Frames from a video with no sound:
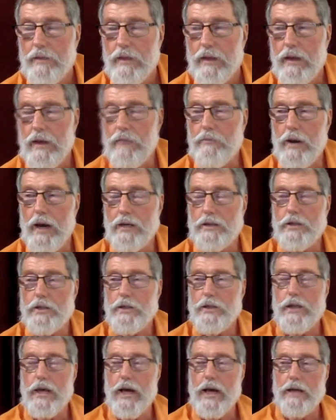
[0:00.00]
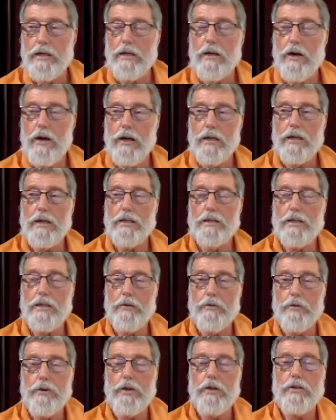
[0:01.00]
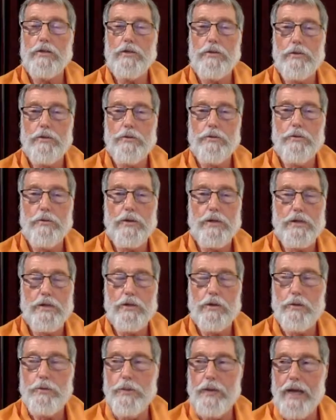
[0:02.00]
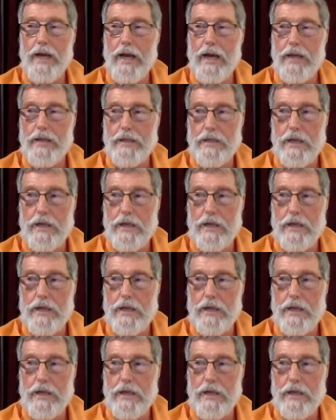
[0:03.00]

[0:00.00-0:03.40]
Imagine that God has given it to you with his open hands.